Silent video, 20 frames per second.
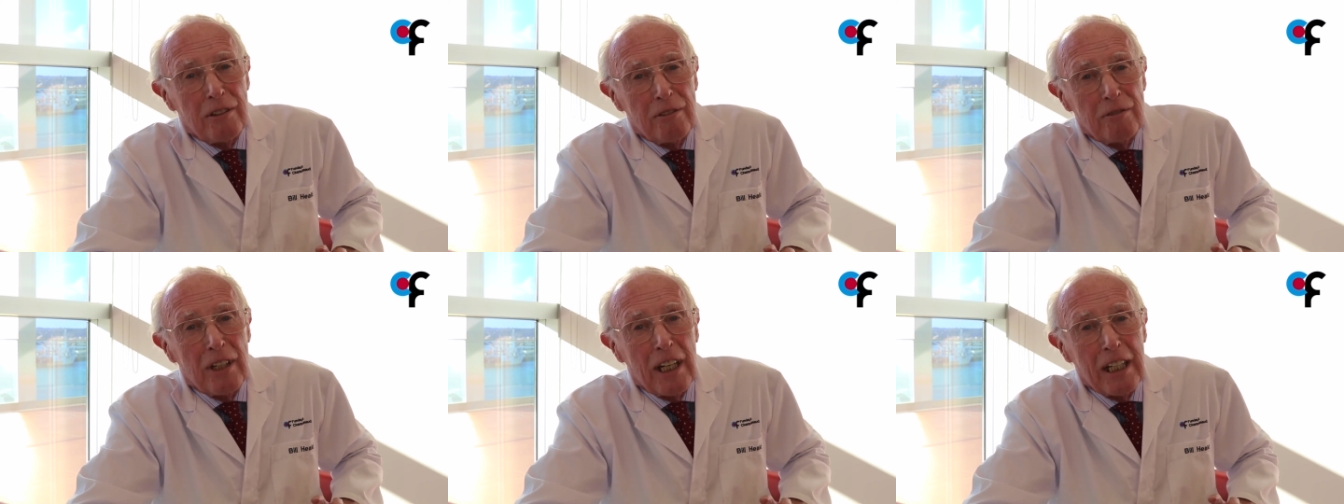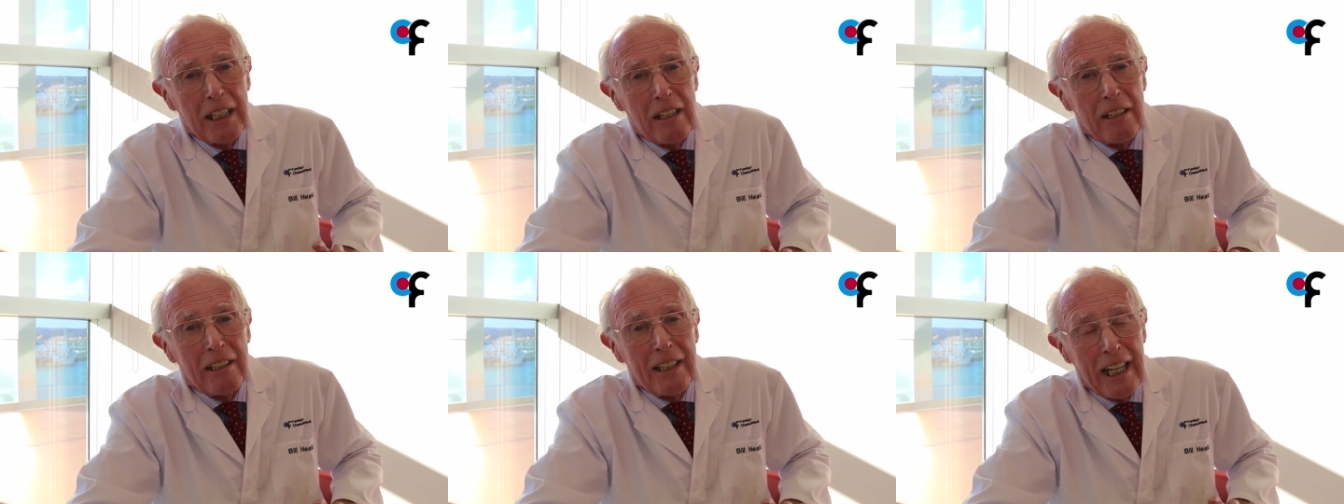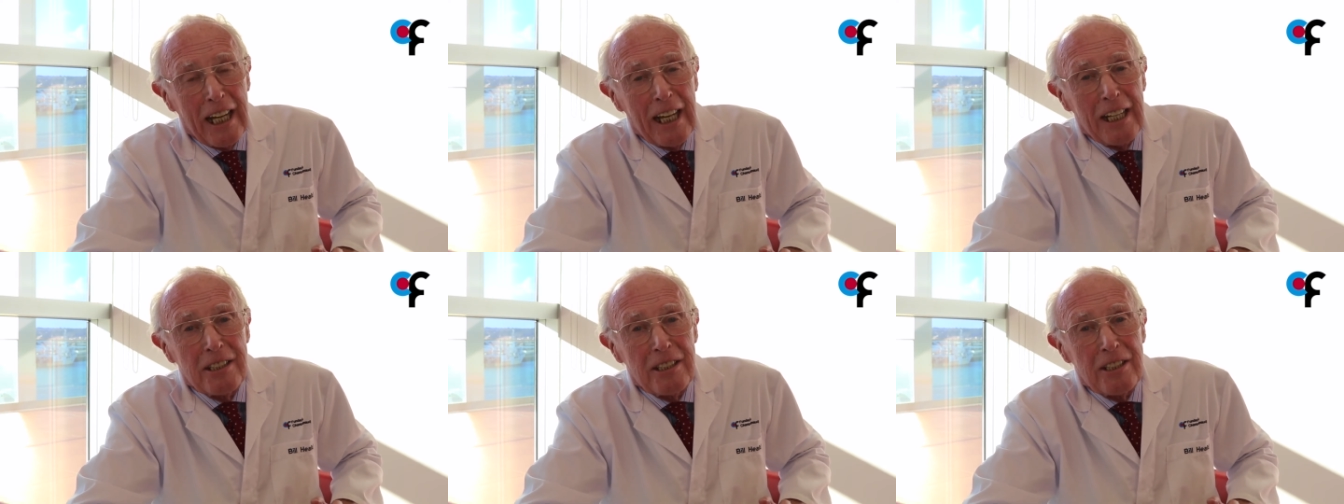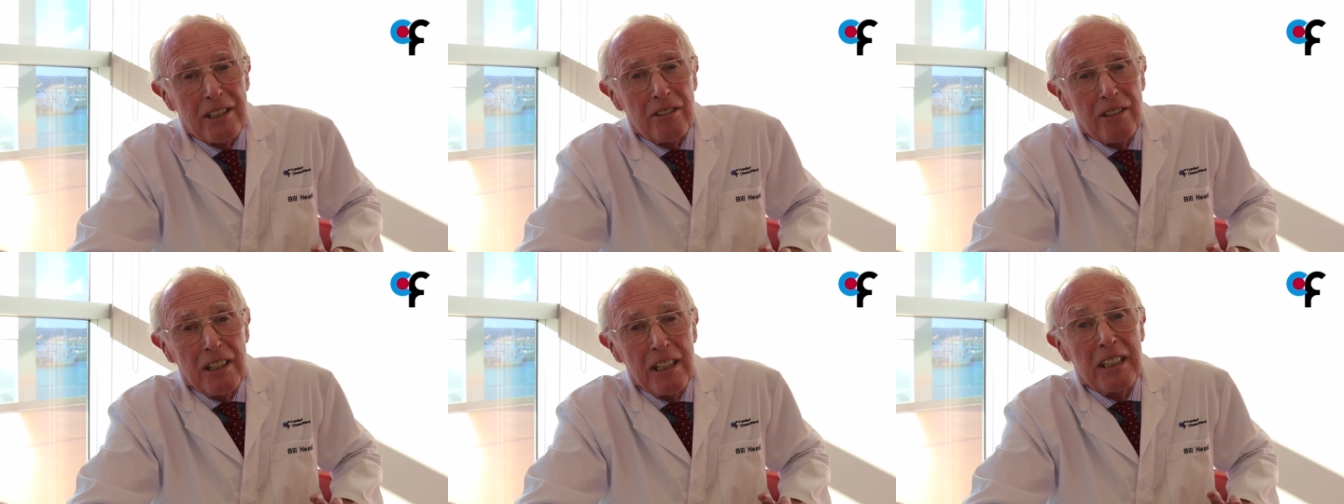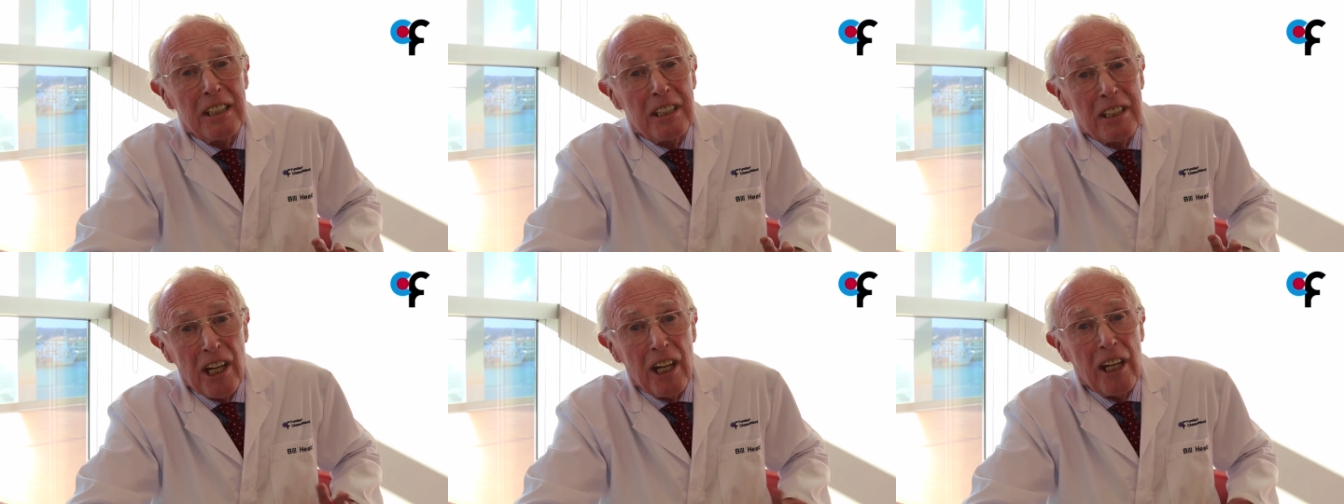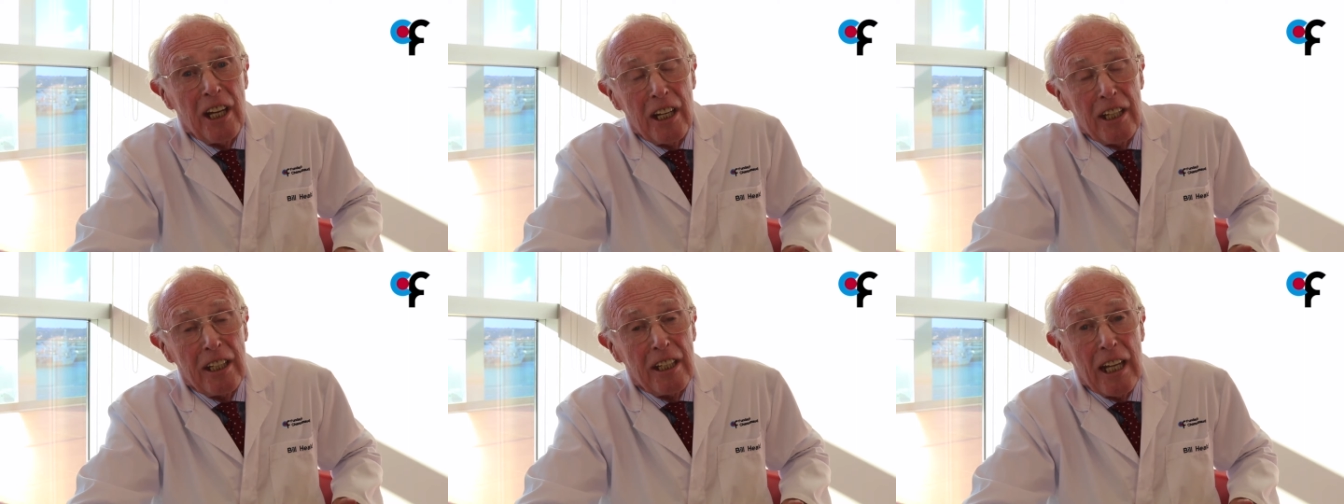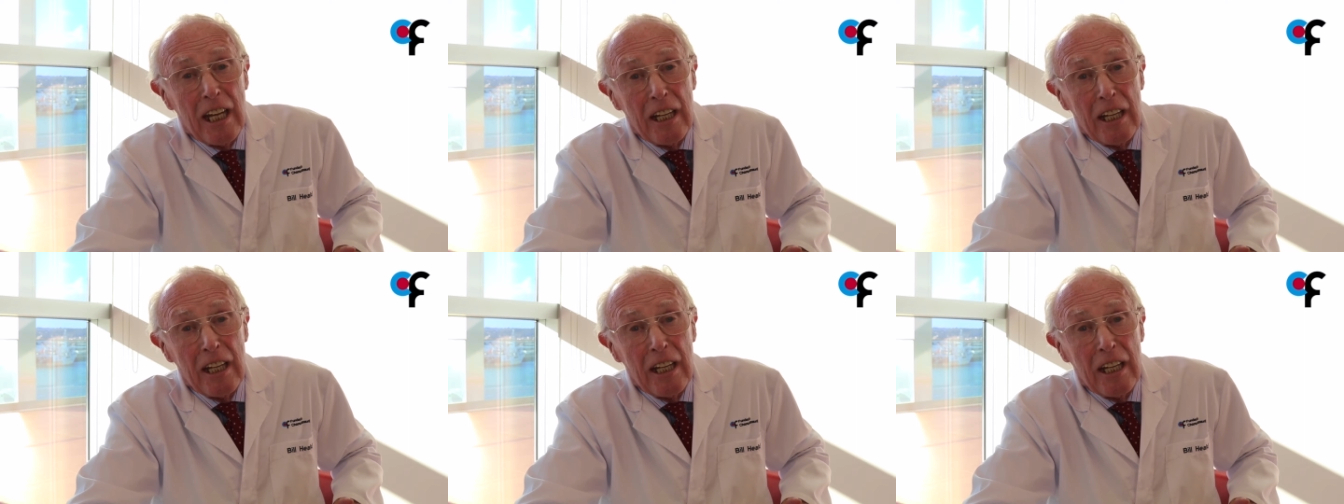of rectal cancer in turn,